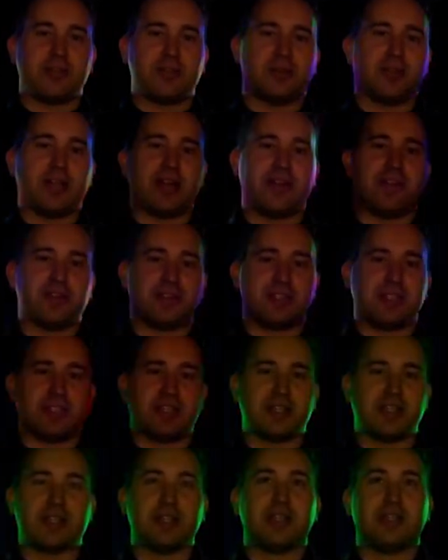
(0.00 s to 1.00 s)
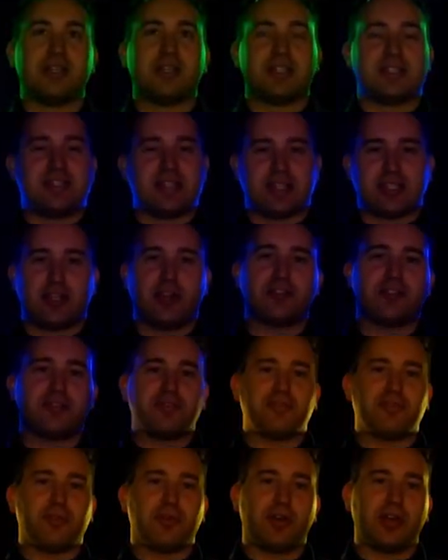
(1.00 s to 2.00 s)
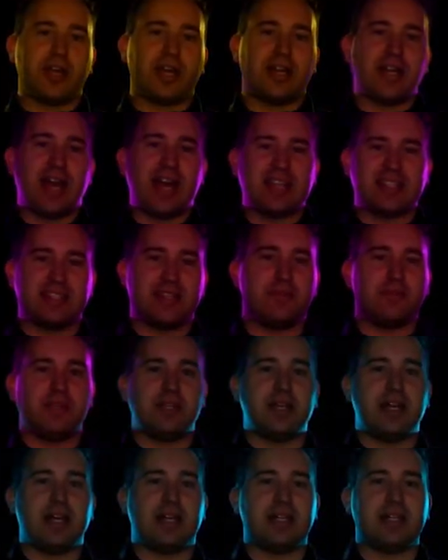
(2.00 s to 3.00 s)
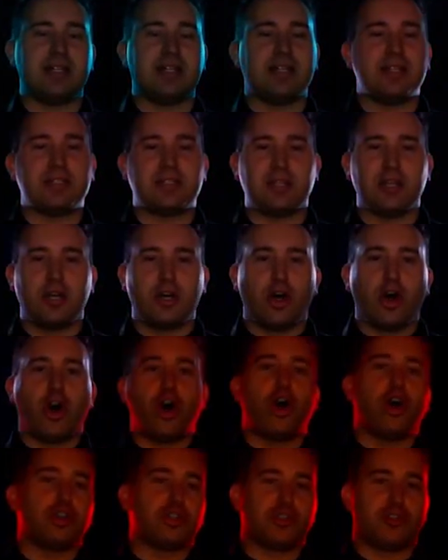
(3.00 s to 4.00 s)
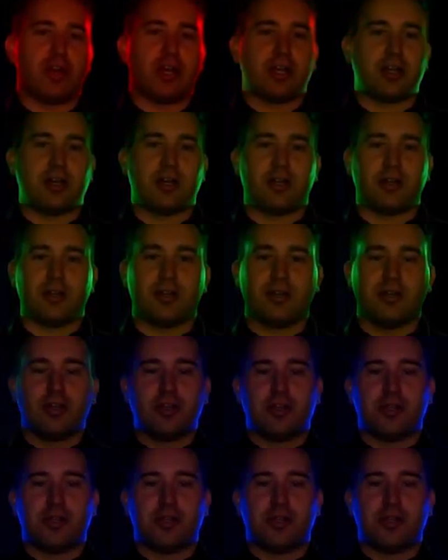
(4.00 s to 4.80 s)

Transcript: light you will ever see. 648 SMD LEDs, all tricolor.